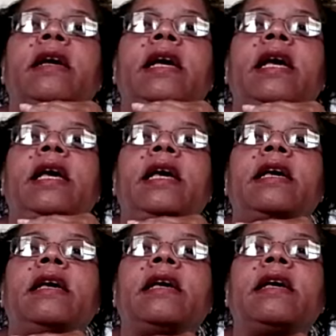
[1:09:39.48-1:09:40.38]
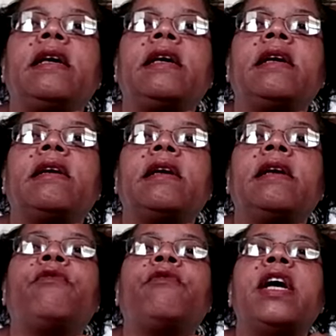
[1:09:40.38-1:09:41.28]

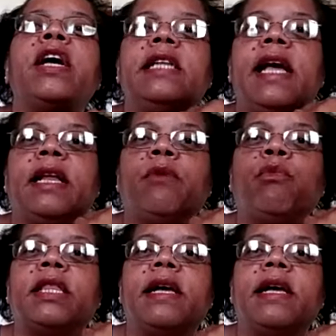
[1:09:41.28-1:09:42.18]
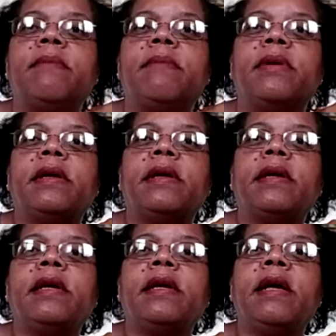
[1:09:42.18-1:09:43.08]
it resonated with him
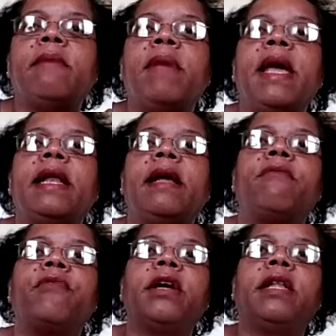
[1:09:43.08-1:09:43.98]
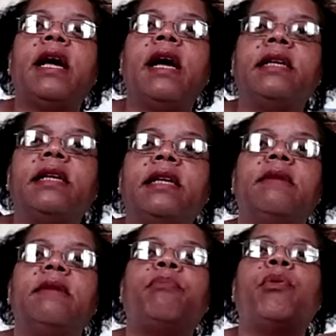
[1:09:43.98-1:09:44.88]
and made him realize
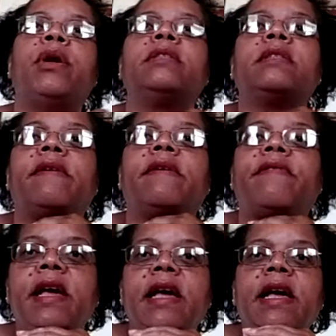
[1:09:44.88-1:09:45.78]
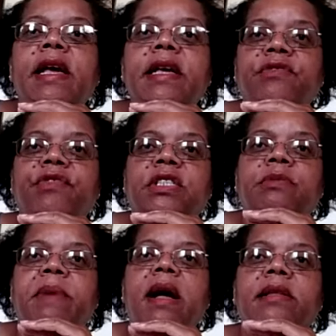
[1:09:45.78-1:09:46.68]
the importance of his
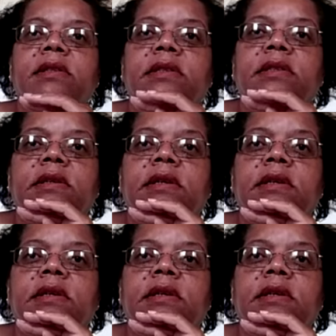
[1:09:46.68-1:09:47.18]
response.